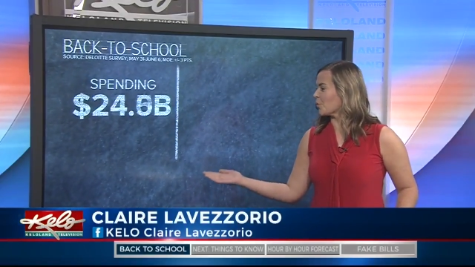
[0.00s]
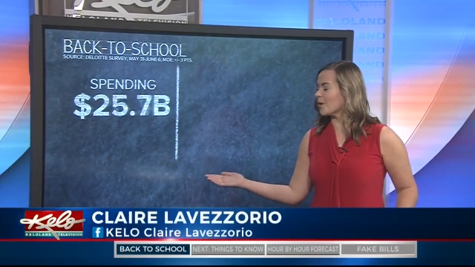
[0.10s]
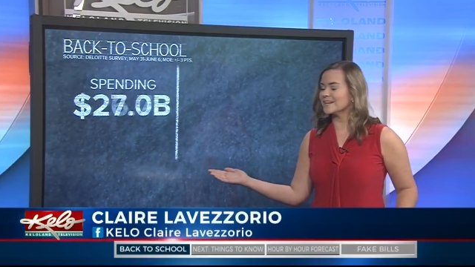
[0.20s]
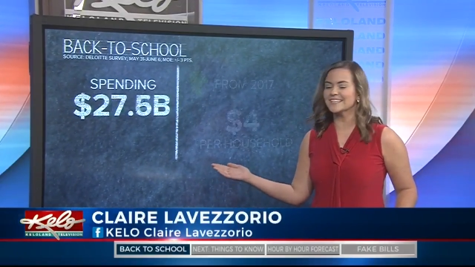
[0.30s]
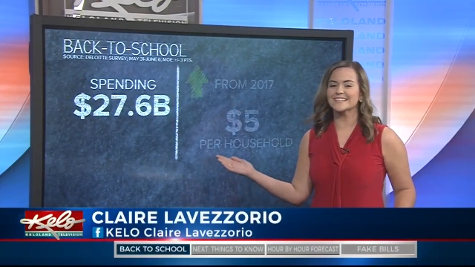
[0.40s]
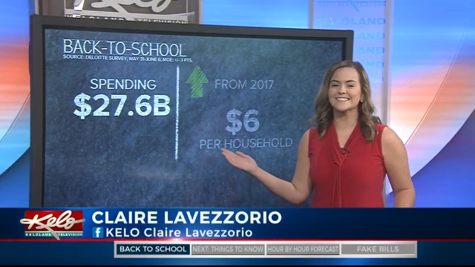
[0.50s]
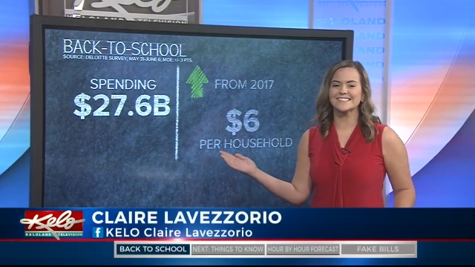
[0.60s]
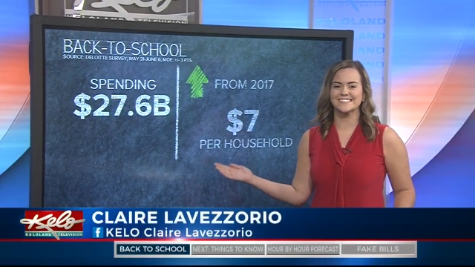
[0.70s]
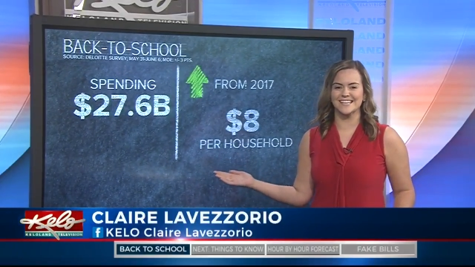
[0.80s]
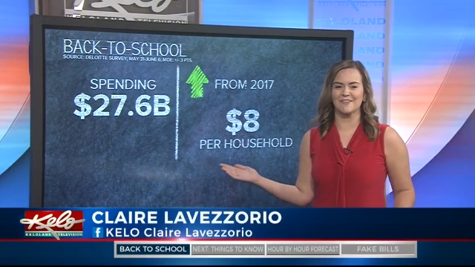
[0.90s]

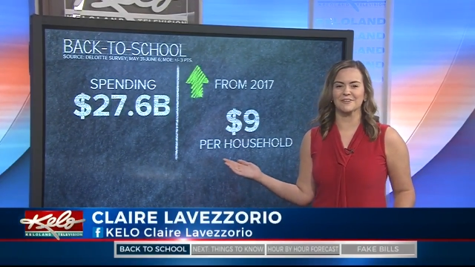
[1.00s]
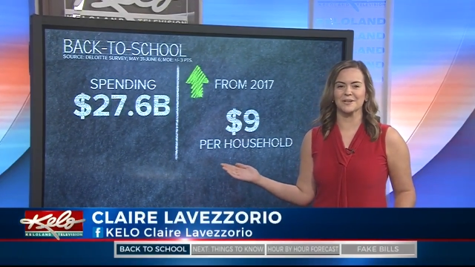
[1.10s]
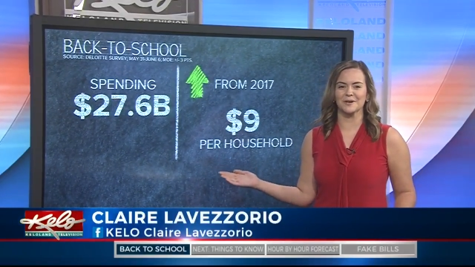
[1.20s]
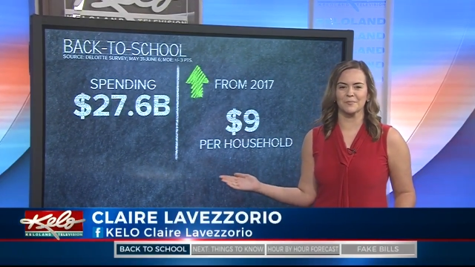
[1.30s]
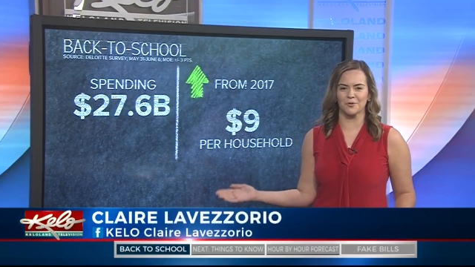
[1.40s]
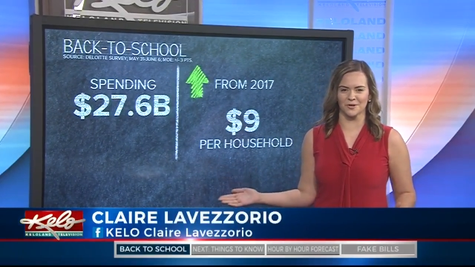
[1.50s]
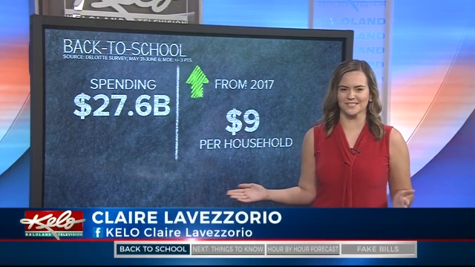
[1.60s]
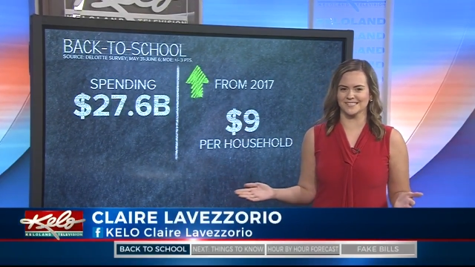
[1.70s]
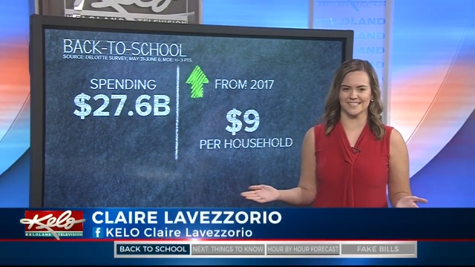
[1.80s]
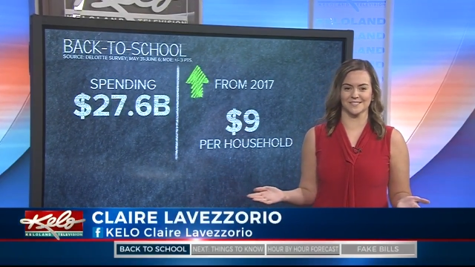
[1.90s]

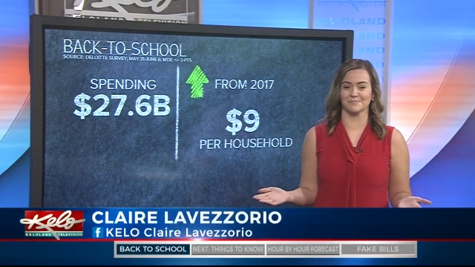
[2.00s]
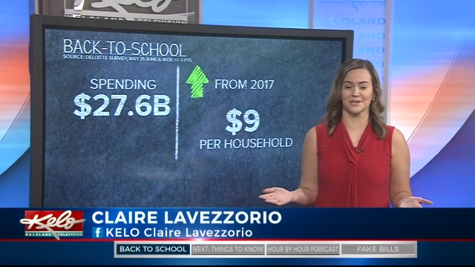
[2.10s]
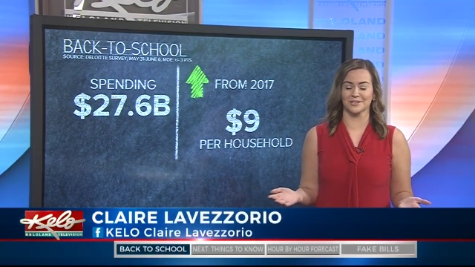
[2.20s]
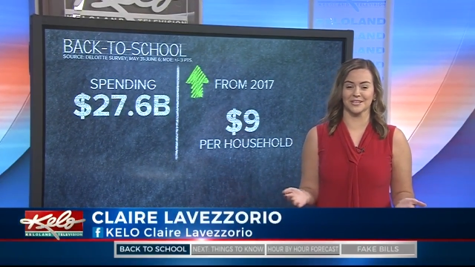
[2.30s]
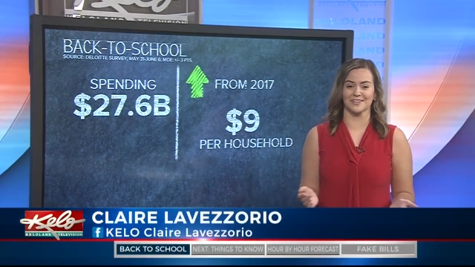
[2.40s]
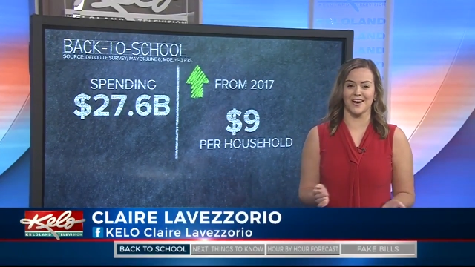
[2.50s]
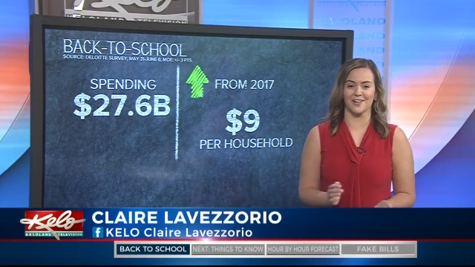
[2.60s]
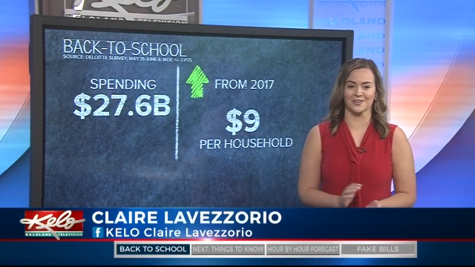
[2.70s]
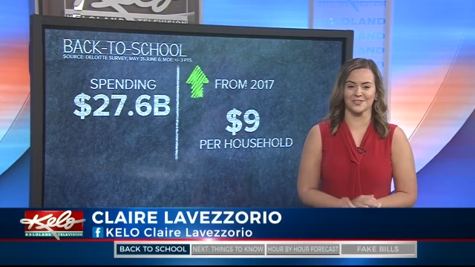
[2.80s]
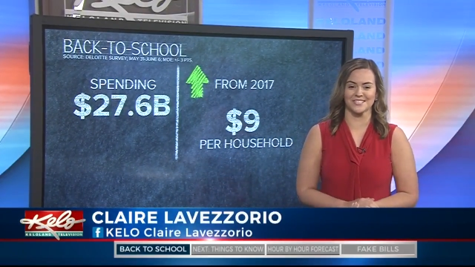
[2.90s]
$27.6 billion
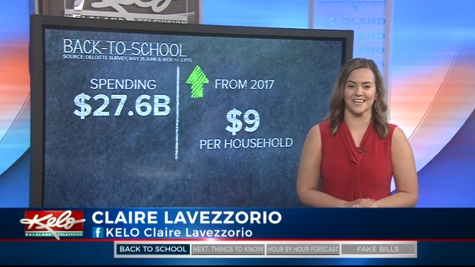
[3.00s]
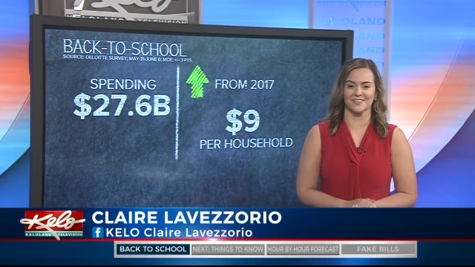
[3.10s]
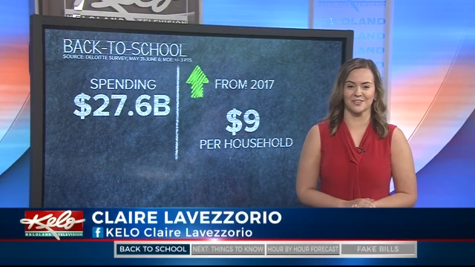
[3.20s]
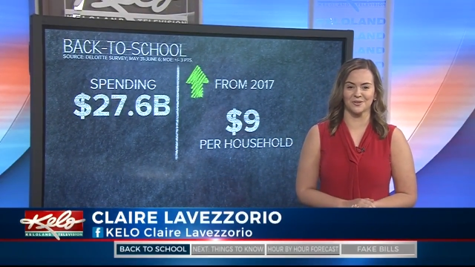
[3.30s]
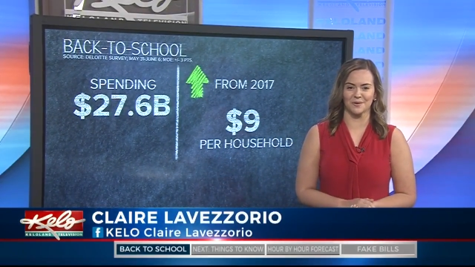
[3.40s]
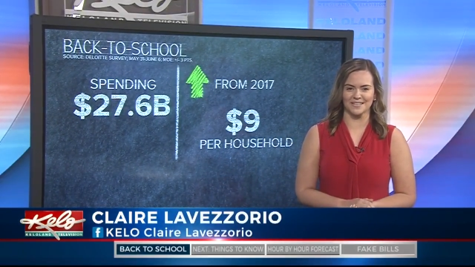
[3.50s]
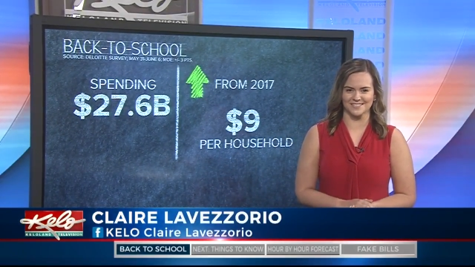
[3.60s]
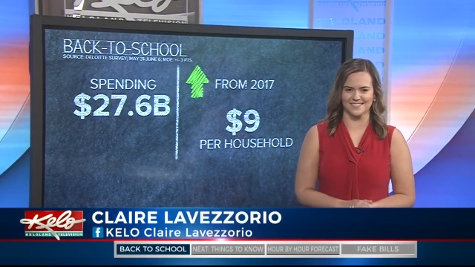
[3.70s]
in the U.S.